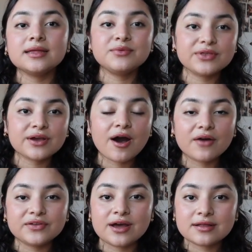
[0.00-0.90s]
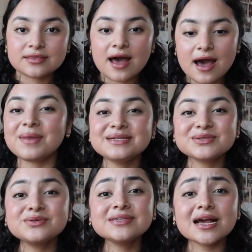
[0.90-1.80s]
with a caveat that my
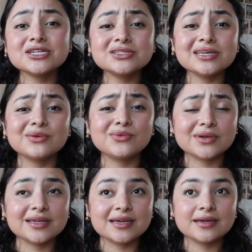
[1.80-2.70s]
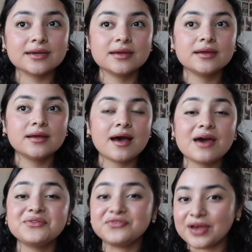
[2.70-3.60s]
school's actually like really
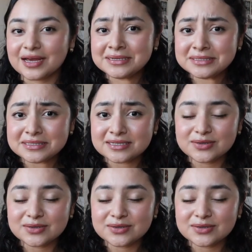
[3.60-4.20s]
advanced.